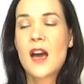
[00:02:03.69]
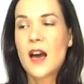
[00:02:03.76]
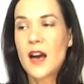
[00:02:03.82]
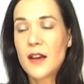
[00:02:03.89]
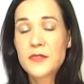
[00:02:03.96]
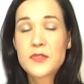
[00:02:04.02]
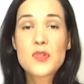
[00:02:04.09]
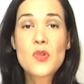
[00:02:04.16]

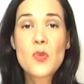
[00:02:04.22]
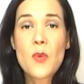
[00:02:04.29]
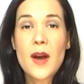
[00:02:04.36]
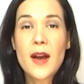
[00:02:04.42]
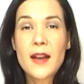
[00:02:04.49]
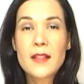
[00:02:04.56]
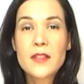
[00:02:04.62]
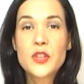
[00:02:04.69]
After a
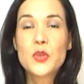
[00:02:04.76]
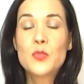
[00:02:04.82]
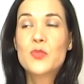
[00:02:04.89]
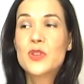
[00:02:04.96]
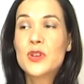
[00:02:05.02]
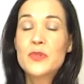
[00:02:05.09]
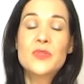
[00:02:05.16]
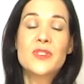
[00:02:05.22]
while, you
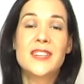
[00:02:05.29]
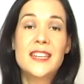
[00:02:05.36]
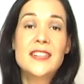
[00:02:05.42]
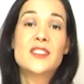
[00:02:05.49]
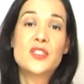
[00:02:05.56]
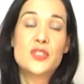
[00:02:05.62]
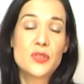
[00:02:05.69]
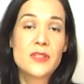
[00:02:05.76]
won't
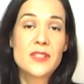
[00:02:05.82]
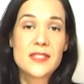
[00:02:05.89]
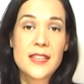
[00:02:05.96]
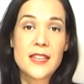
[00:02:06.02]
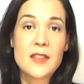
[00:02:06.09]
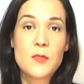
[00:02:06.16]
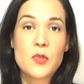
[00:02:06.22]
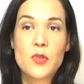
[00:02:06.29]
need to do this
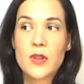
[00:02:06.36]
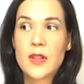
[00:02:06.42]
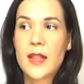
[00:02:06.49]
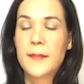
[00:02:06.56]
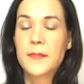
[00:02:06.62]
anymore.